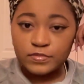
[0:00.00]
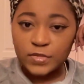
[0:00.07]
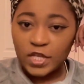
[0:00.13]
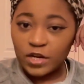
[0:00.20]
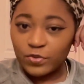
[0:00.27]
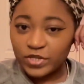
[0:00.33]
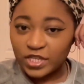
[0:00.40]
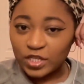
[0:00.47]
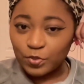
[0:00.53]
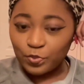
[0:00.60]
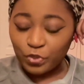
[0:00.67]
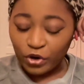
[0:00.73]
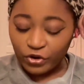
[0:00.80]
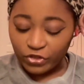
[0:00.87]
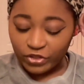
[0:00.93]
And it was his
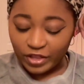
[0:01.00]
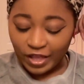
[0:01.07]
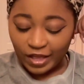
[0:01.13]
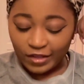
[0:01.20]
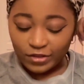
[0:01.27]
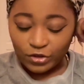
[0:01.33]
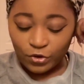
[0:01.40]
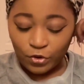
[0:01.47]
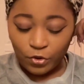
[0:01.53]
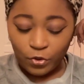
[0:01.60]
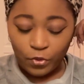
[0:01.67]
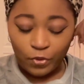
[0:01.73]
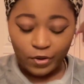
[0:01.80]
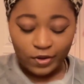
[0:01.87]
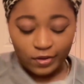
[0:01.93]
birthday
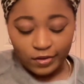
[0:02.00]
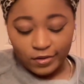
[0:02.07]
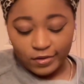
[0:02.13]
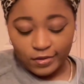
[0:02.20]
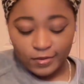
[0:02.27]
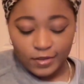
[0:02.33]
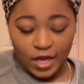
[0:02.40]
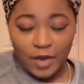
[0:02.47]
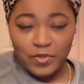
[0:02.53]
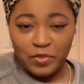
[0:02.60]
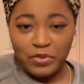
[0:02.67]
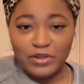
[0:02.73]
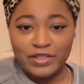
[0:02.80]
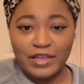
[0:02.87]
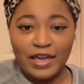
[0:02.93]
too. Happy
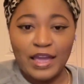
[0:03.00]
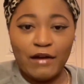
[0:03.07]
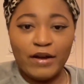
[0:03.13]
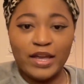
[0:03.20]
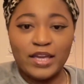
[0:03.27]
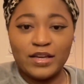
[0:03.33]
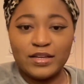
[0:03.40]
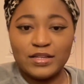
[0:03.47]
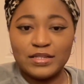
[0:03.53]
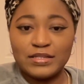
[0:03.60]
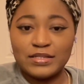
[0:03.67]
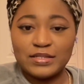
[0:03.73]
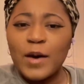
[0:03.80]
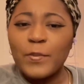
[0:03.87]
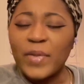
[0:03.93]
birthday, Harry.
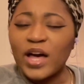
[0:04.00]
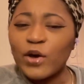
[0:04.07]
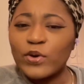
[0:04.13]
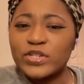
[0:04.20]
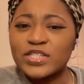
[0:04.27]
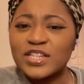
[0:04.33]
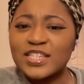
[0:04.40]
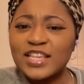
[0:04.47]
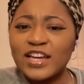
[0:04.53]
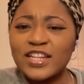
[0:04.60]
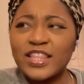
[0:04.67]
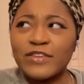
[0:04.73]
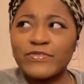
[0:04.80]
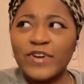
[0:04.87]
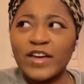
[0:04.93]
My question is, how did
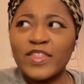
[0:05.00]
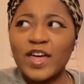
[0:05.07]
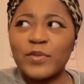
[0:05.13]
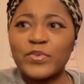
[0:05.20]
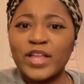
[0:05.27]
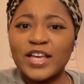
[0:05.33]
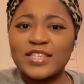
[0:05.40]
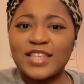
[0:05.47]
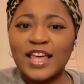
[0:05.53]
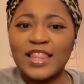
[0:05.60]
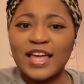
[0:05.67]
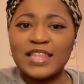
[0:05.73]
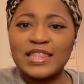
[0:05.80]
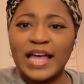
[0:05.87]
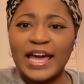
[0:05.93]
they find that place, that
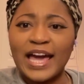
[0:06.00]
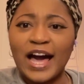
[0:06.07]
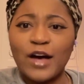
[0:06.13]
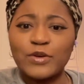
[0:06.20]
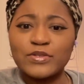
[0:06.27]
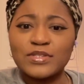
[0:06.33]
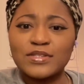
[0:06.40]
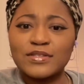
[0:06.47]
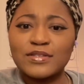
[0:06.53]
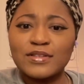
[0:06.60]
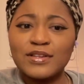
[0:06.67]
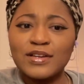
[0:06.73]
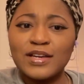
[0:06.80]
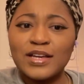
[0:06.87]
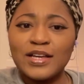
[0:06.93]
like lighthouse
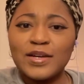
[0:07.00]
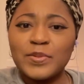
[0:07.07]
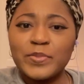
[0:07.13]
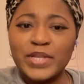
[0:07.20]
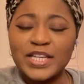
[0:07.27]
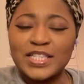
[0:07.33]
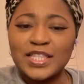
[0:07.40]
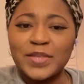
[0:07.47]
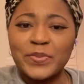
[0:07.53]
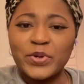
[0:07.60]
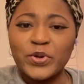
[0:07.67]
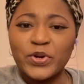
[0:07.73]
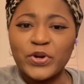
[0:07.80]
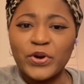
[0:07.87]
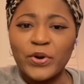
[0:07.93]
place in the
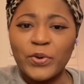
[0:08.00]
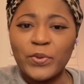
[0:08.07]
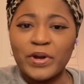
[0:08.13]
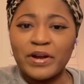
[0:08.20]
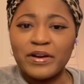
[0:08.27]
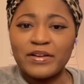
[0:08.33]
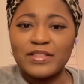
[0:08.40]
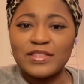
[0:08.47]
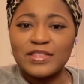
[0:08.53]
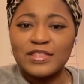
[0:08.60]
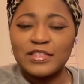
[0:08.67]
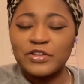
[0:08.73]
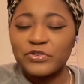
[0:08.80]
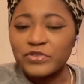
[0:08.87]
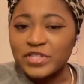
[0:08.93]
middle of nowhere?
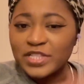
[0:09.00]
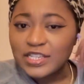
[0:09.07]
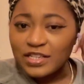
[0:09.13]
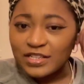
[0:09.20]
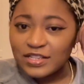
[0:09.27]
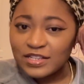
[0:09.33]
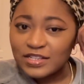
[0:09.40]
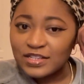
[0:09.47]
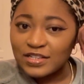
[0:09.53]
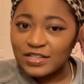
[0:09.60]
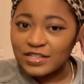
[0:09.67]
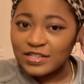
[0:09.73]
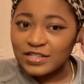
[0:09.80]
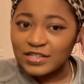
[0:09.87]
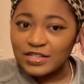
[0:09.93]
Literally.
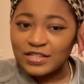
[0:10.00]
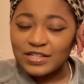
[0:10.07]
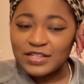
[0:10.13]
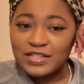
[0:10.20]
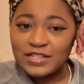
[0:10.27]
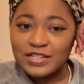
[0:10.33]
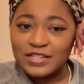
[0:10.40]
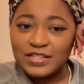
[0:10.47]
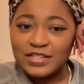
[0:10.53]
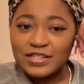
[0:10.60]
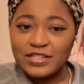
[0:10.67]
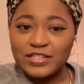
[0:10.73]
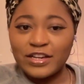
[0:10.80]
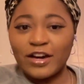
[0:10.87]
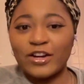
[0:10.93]

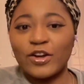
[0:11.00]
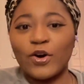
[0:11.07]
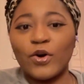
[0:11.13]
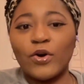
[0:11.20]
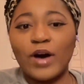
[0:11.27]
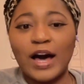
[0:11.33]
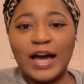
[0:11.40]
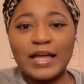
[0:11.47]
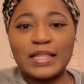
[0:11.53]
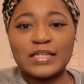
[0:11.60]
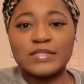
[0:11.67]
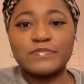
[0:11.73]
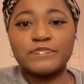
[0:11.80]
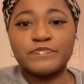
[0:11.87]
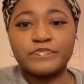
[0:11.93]
Y'all on a whole
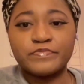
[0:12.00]
island.